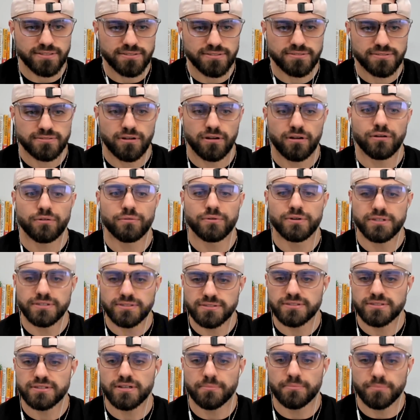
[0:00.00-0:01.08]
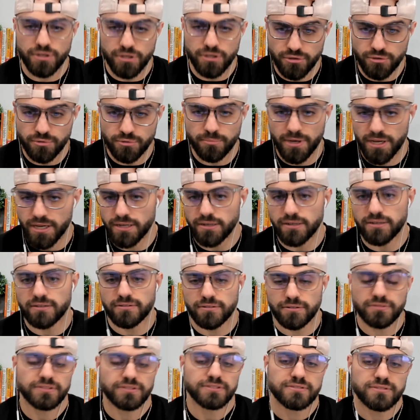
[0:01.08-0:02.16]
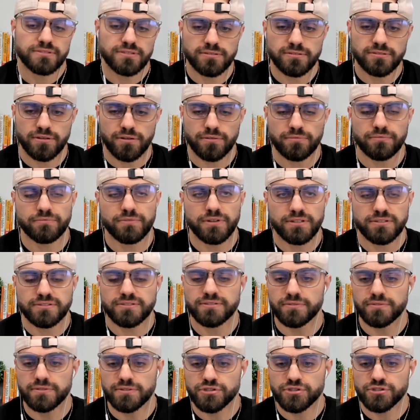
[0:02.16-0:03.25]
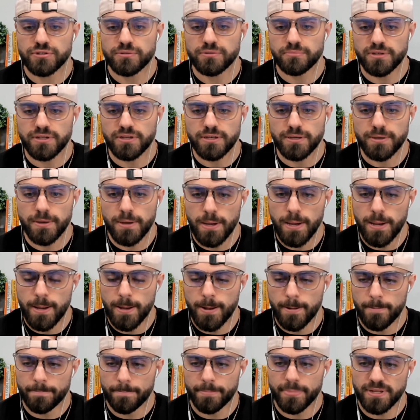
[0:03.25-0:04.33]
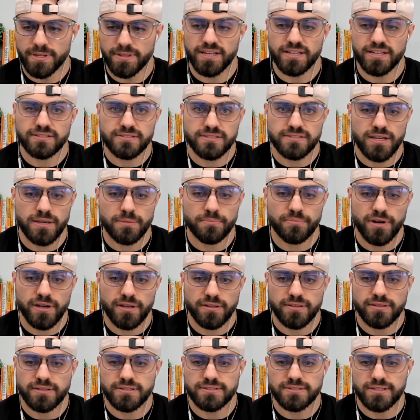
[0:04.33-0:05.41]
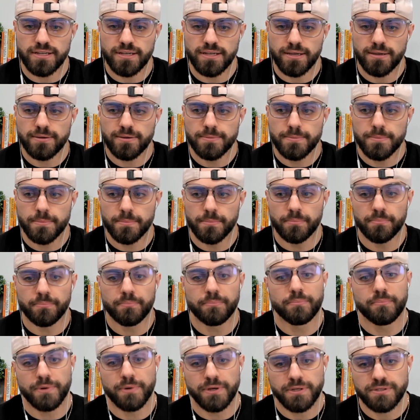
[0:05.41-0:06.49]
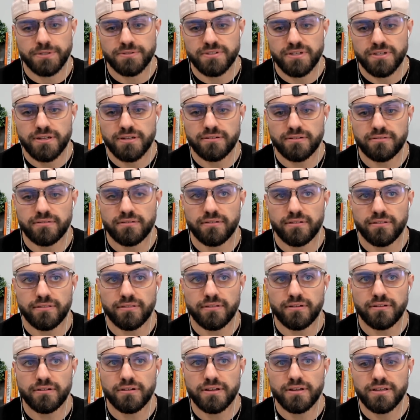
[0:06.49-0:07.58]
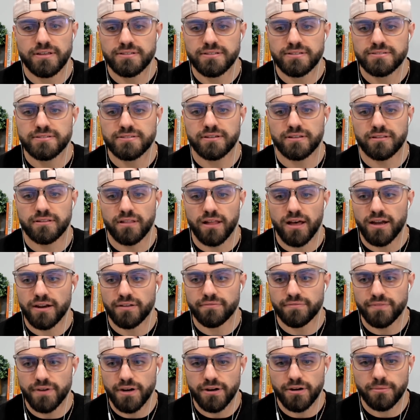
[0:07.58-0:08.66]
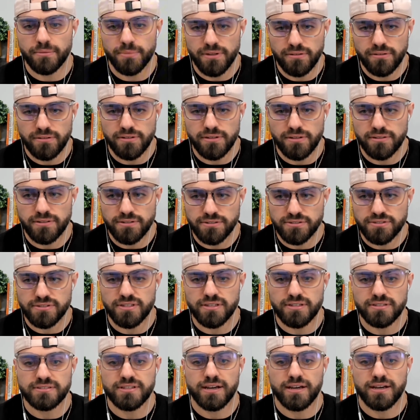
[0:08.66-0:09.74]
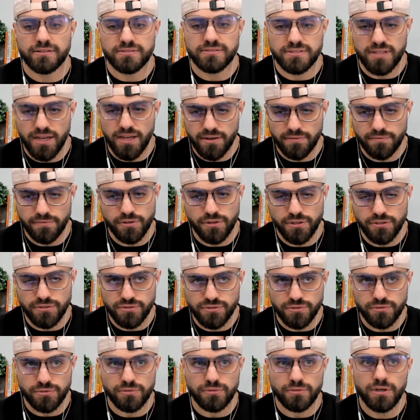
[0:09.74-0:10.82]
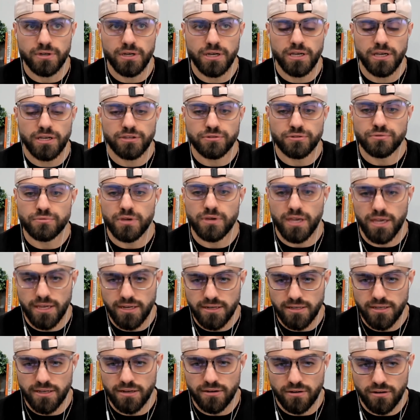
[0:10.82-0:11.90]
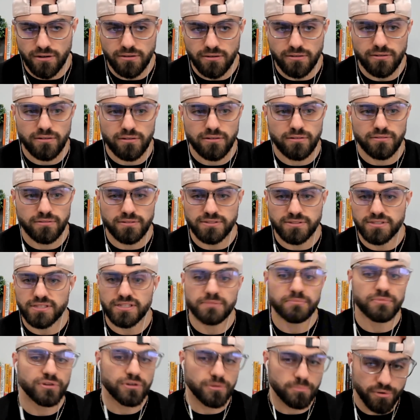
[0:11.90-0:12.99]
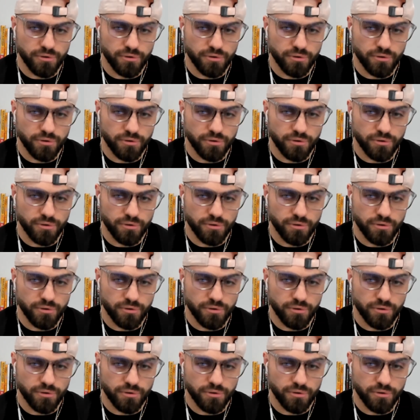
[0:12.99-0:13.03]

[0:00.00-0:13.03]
is always, I'm going to do better, or at least, relatively it should be. But in that same breath, it's like you said, there is a lot of variability. There's things outside of your control. You can get hurt. The team could